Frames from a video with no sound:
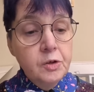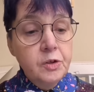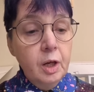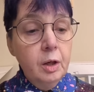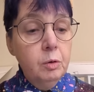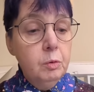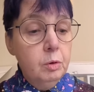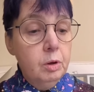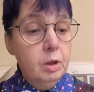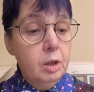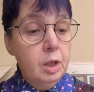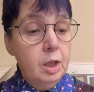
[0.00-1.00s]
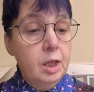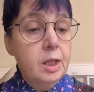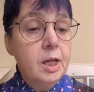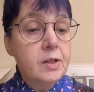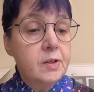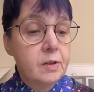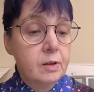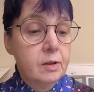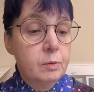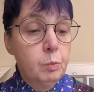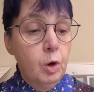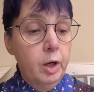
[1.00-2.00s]
So in
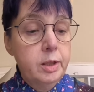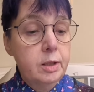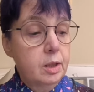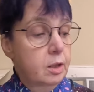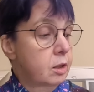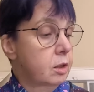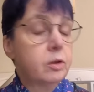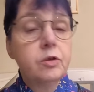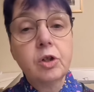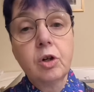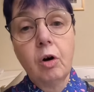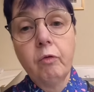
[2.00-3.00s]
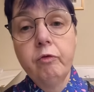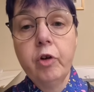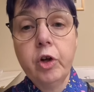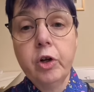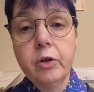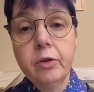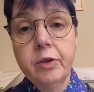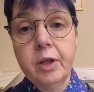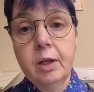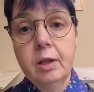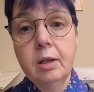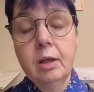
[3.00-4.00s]
essence, what I did to convert
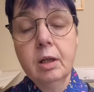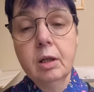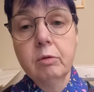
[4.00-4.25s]
the